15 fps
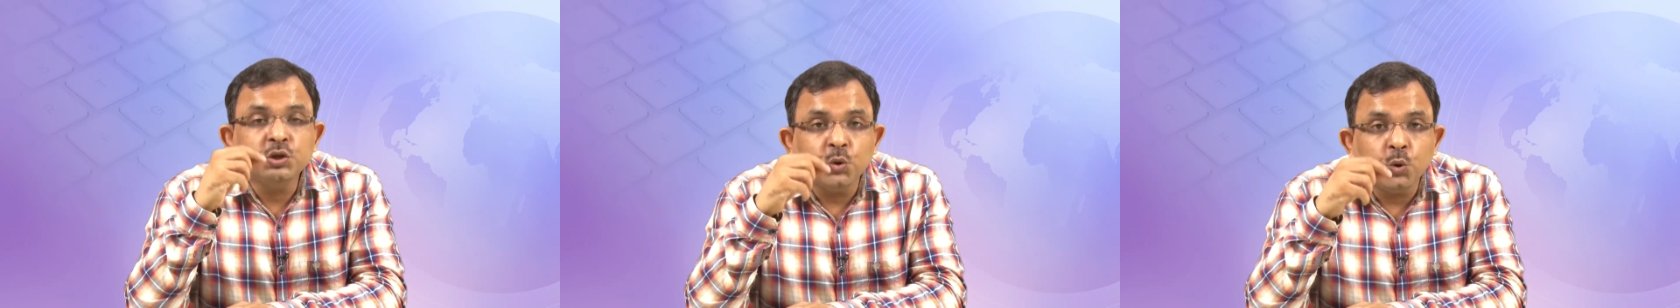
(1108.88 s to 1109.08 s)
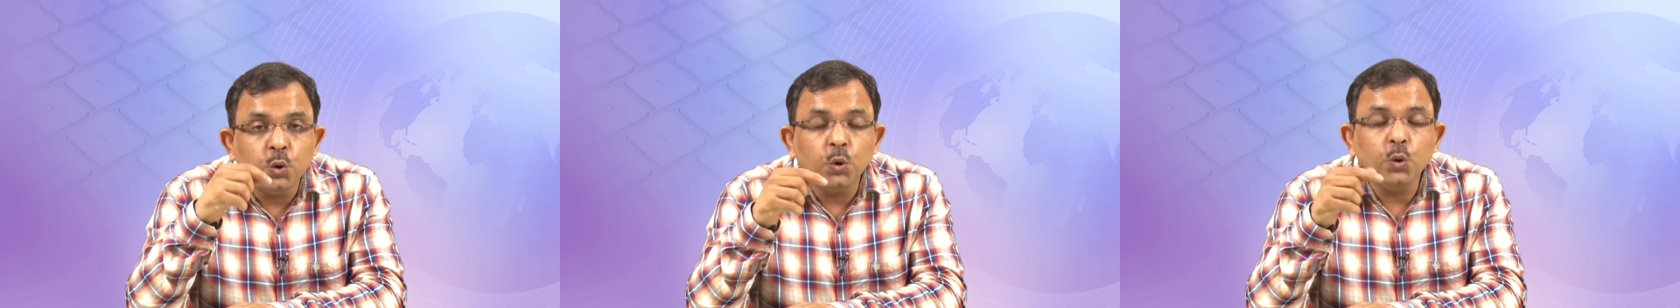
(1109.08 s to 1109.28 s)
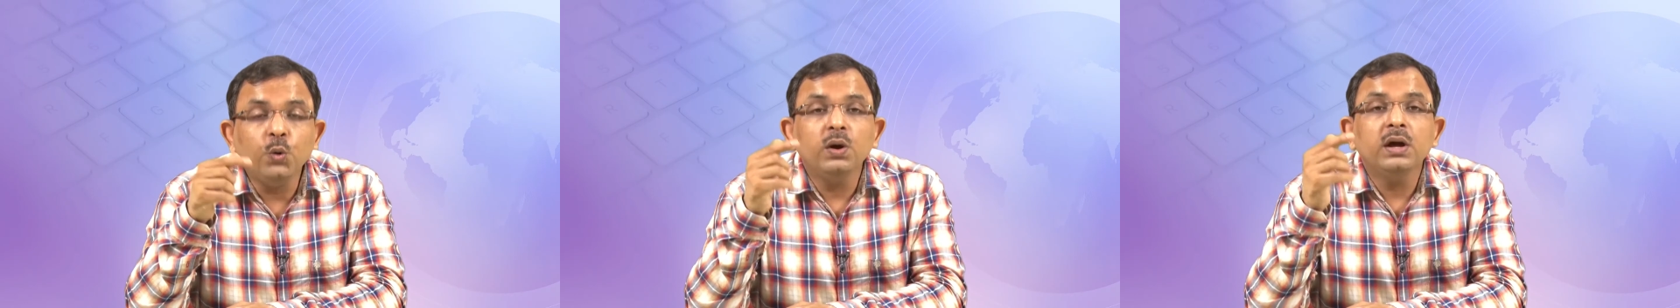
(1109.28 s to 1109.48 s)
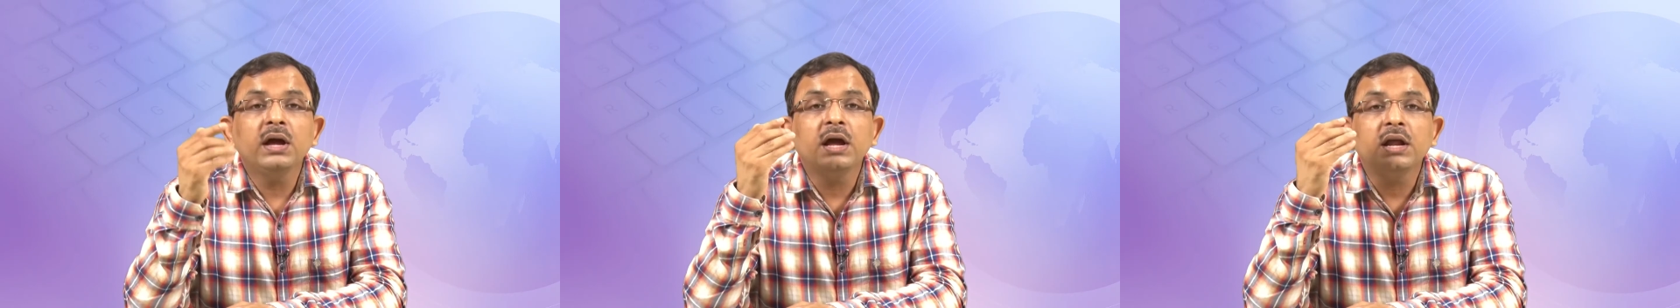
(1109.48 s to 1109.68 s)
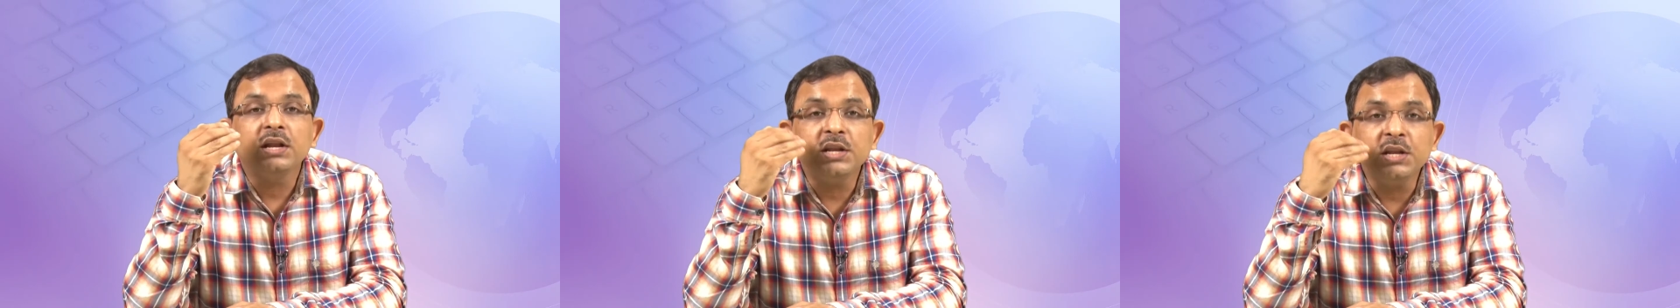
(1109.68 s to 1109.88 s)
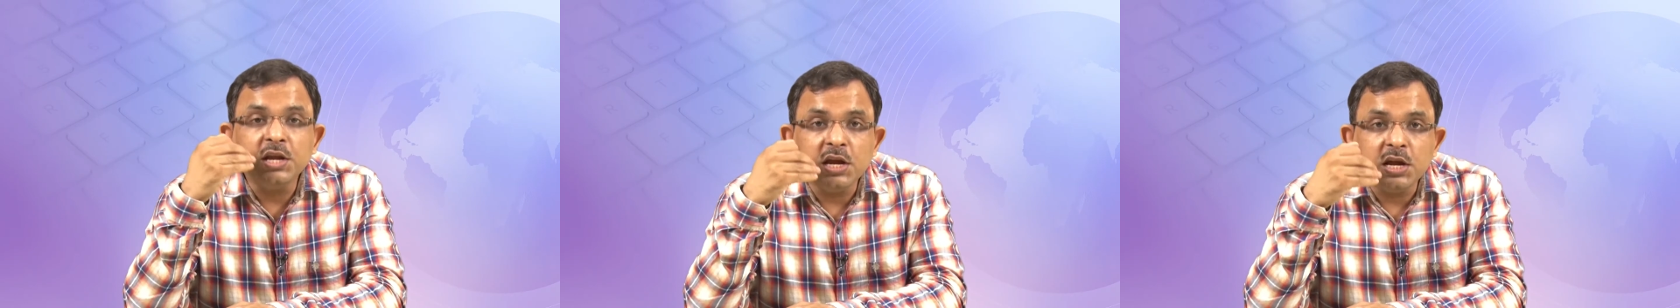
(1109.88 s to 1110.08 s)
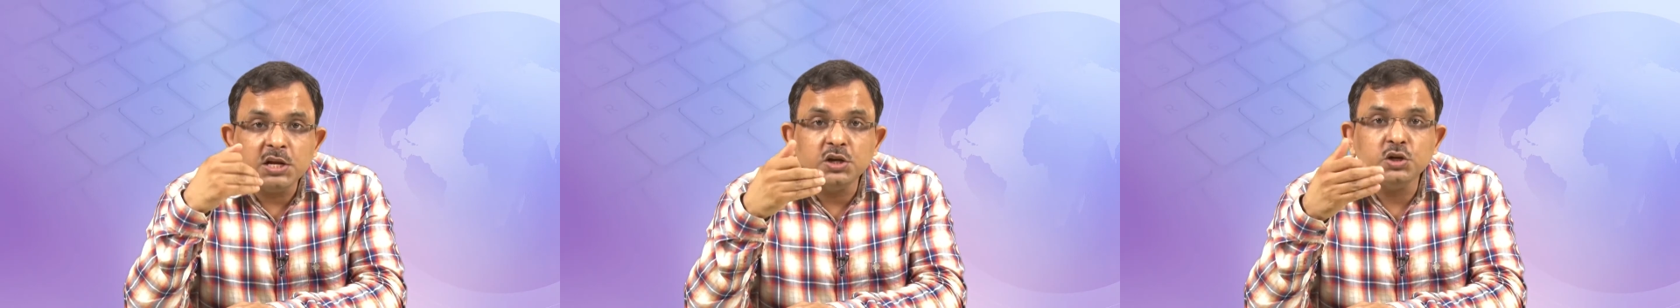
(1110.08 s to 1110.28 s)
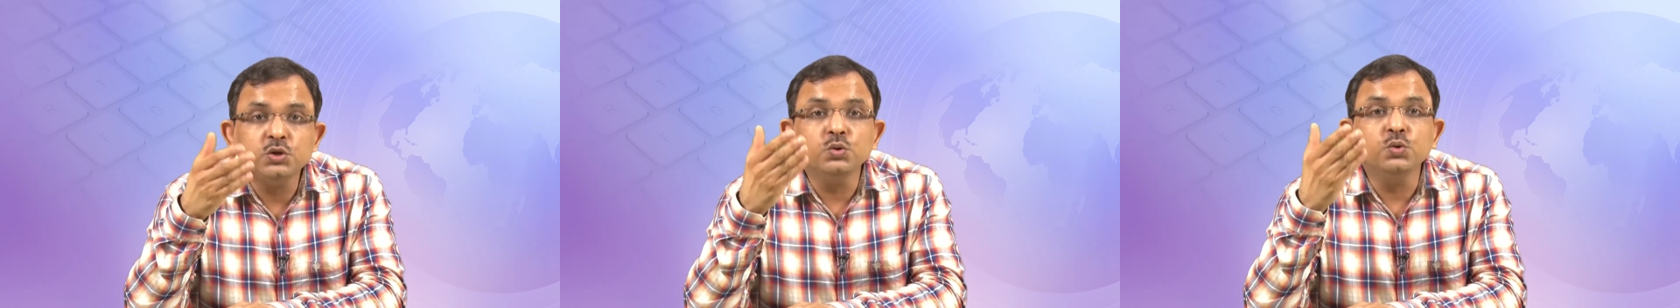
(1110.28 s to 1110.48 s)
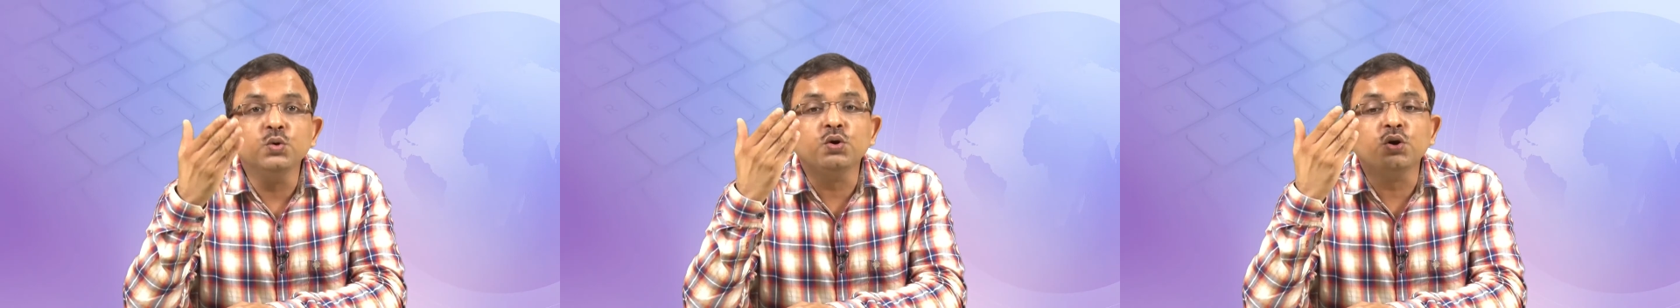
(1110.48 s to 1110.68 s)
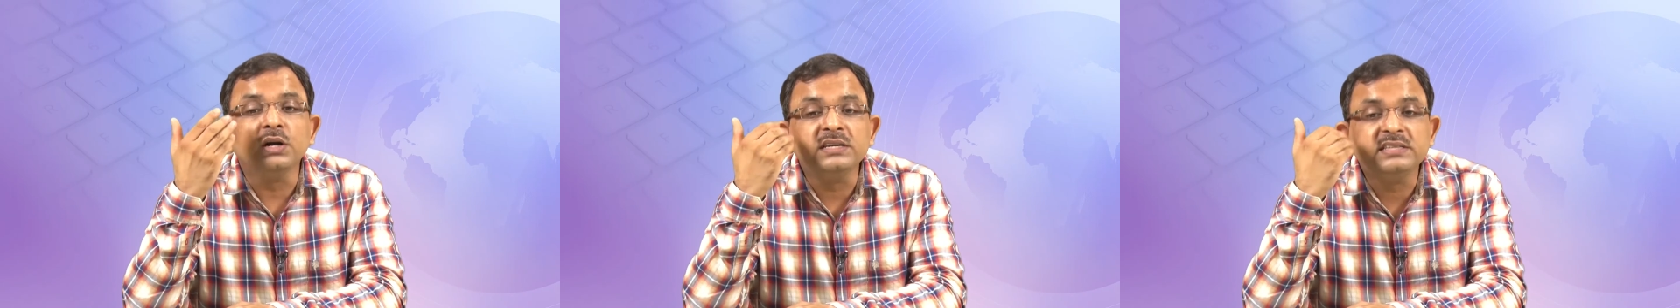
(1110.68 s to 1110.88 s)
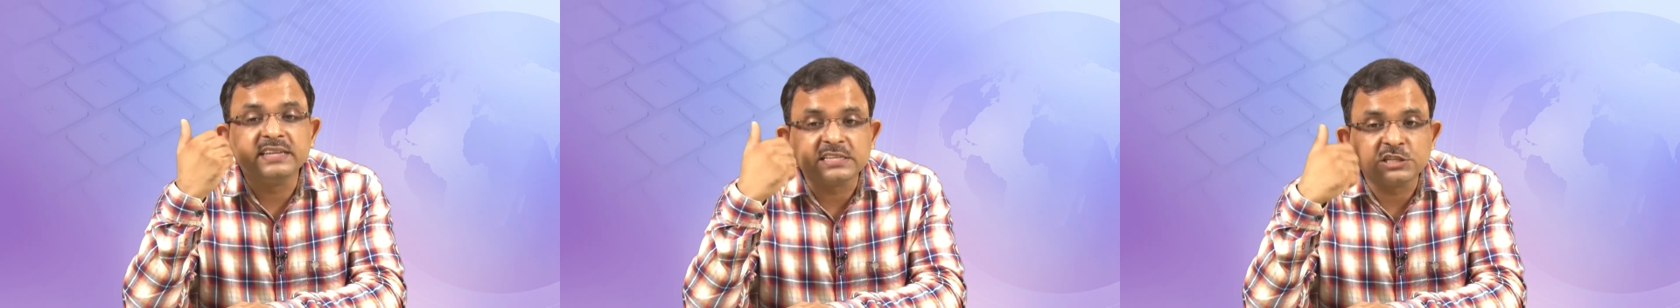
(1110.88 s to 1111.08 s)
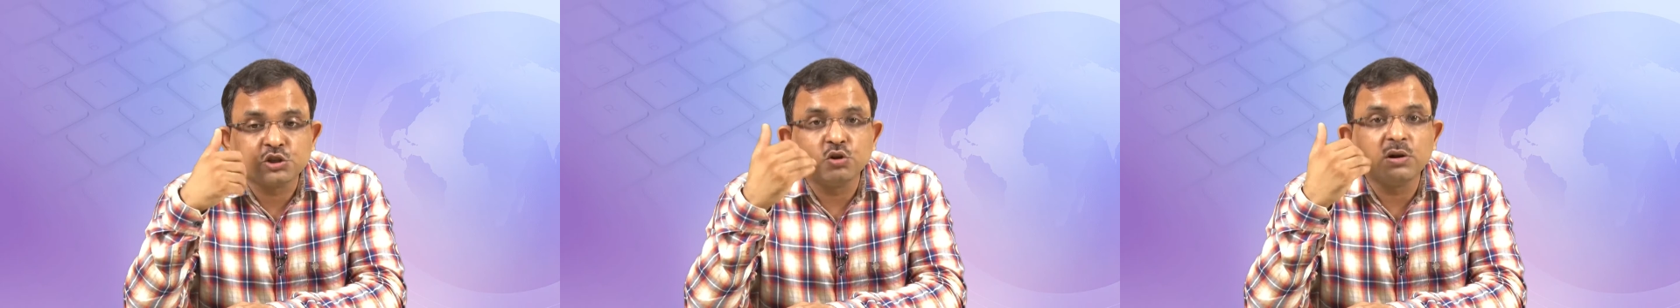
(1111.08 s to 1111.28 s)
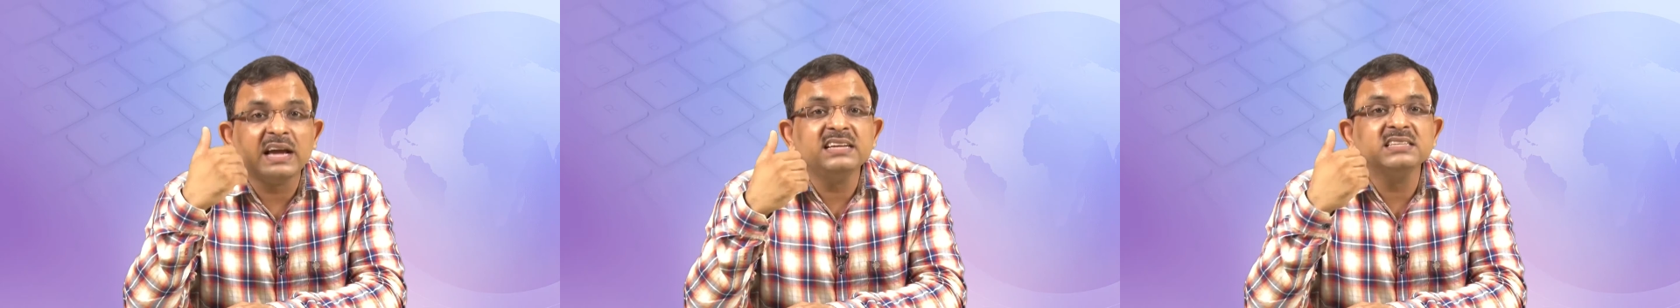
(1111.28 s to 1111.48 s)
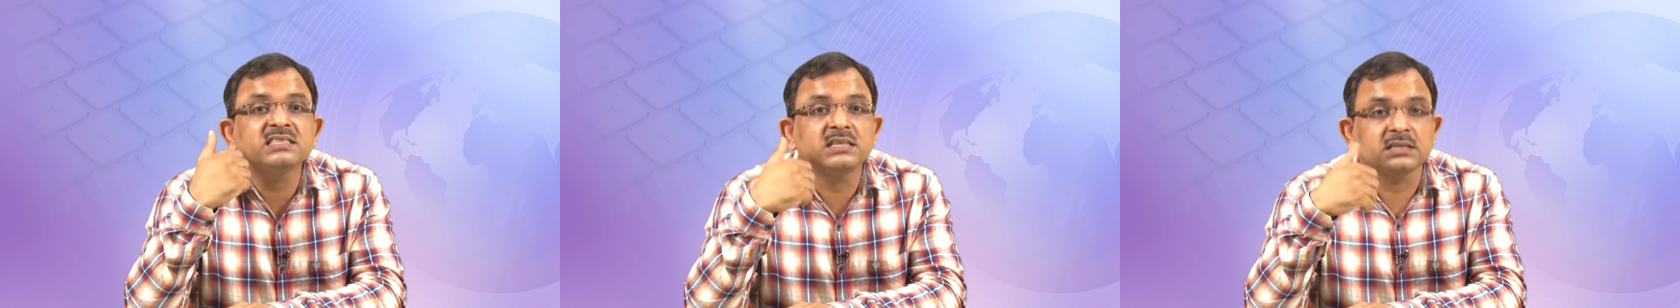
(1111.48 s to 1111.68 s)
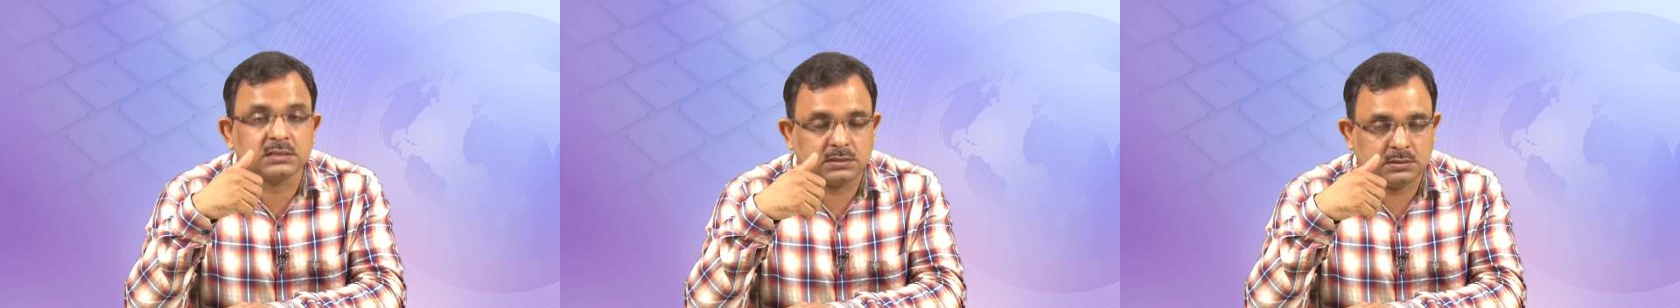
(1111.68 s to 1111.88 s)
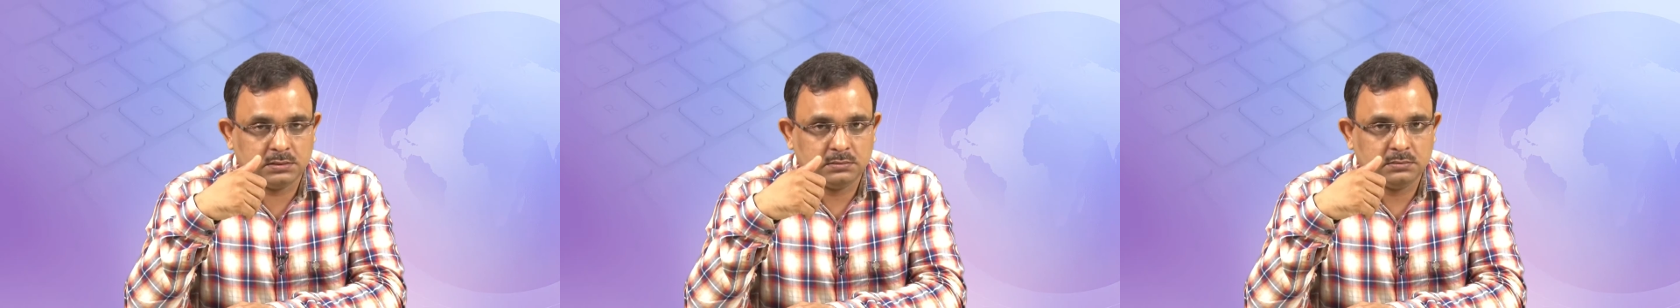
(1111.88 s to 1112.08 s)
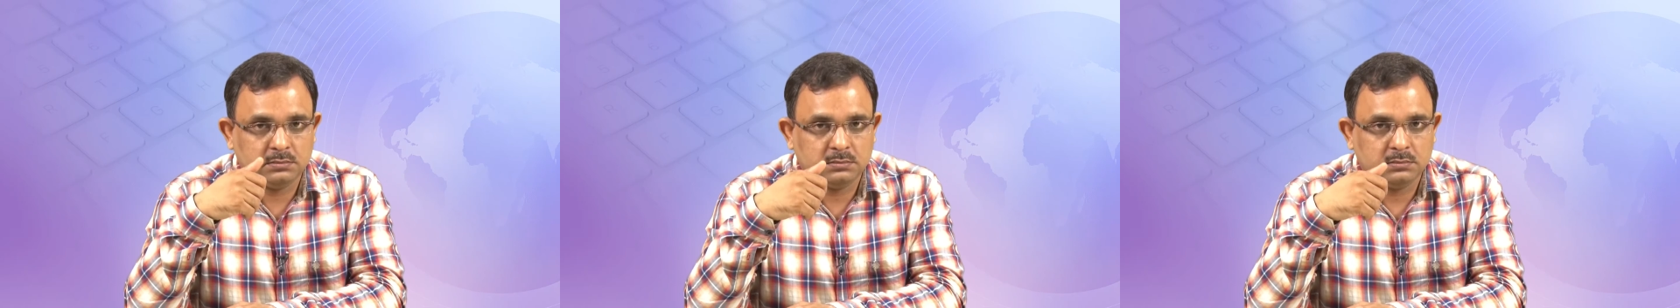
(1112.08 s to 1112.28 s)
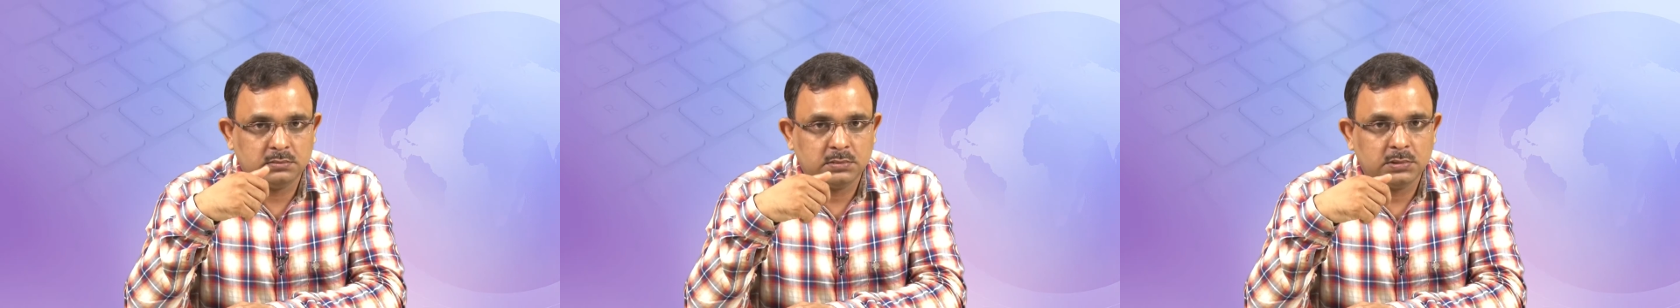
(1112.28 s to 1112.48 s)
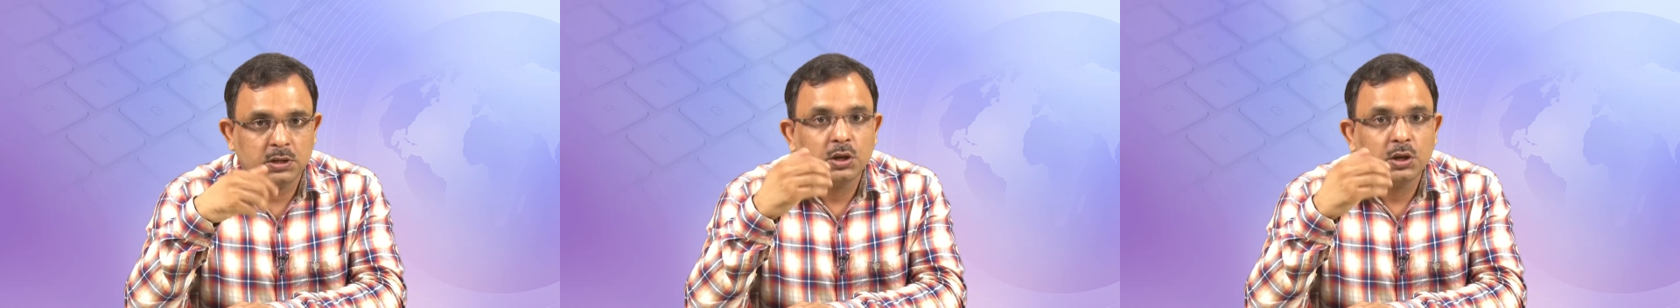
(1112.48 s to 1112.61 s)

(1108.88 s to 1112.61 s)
that you need to contextualize this.